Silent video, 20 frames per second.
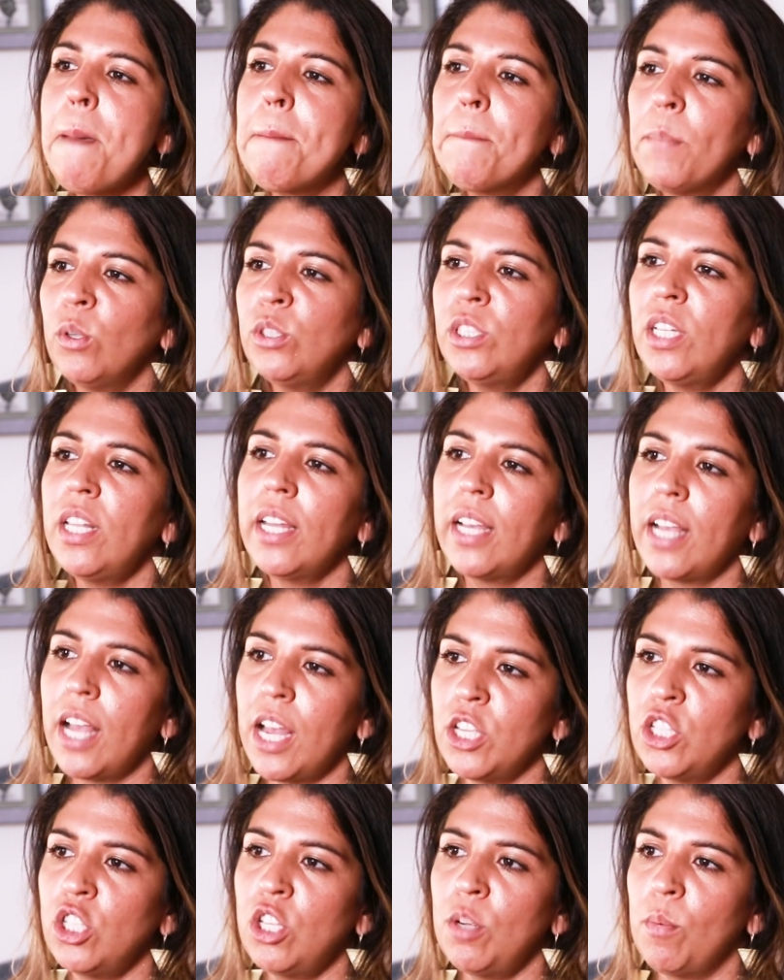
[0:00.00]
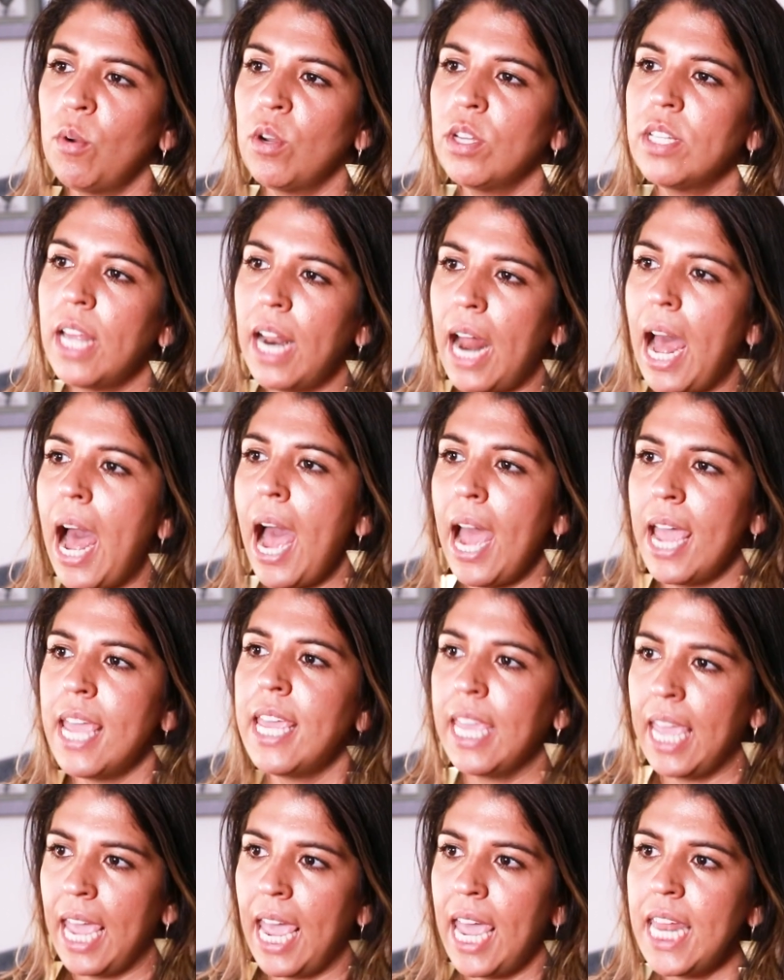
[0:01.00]
Most of the customers that I
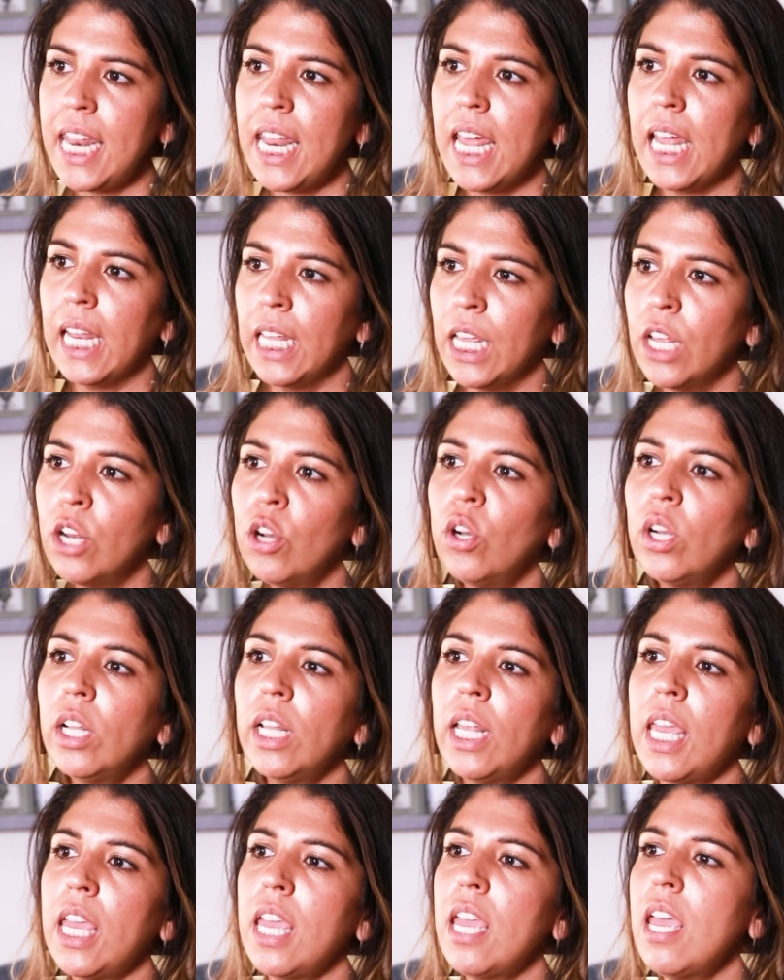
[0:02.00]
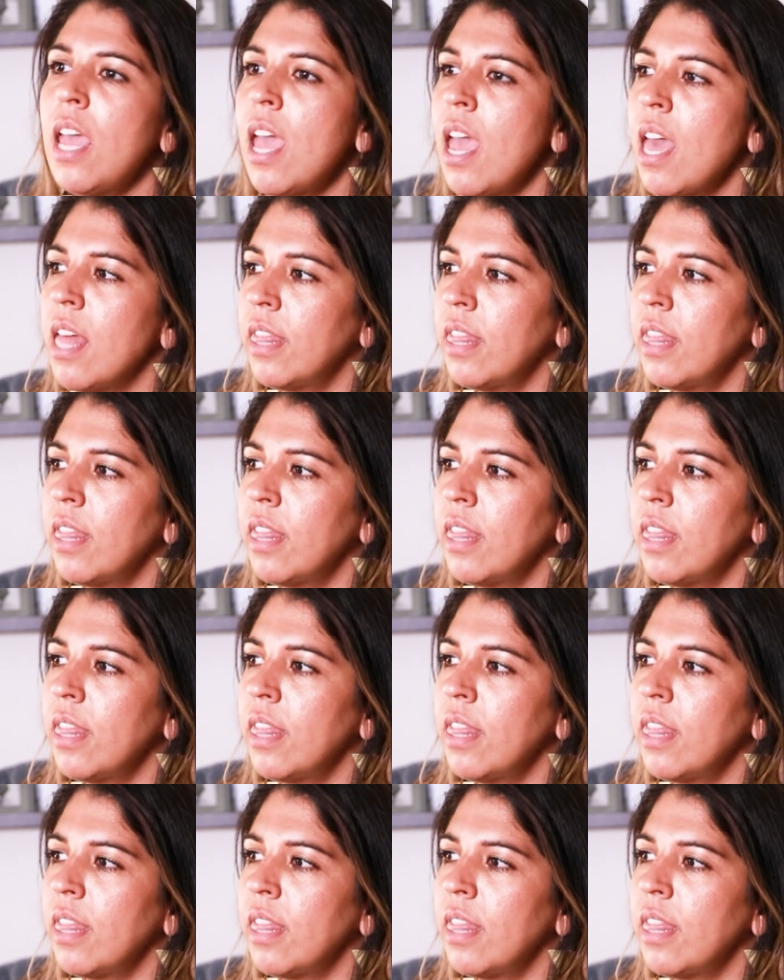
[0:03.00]
get, literally,